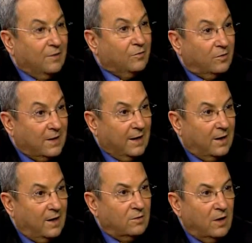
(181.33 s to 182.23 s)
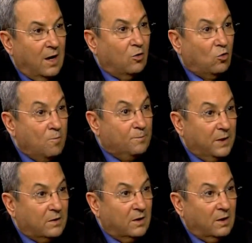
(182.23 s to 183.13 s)
last decade, they are
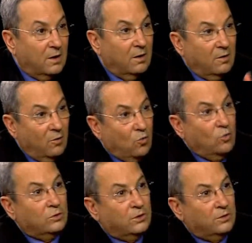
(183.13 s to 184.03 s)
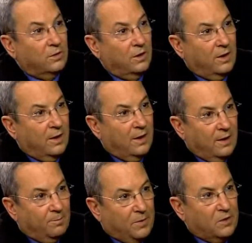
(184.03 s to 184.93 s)
competing whose
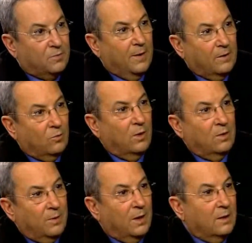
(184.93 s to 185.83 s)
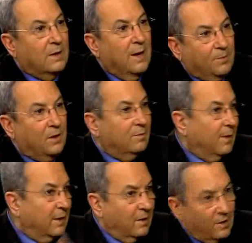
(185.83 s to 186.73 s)
peace plan will be adopted
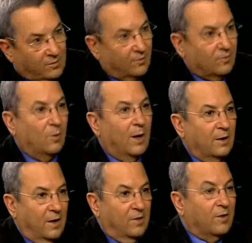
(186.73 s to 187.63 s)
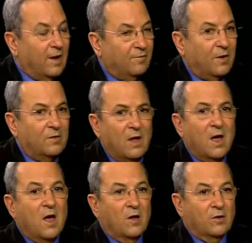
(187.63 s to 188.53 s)
by the rest of the world as a reference.
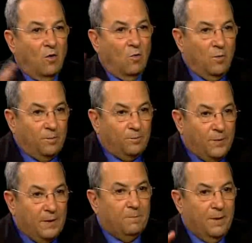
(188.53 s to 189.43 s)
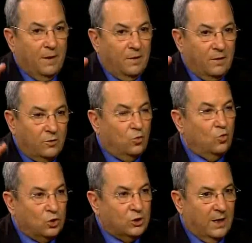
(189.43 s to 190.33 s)
So people
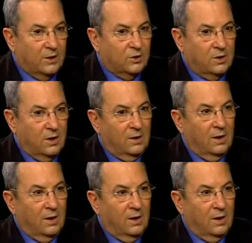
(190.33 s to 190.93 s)
do change.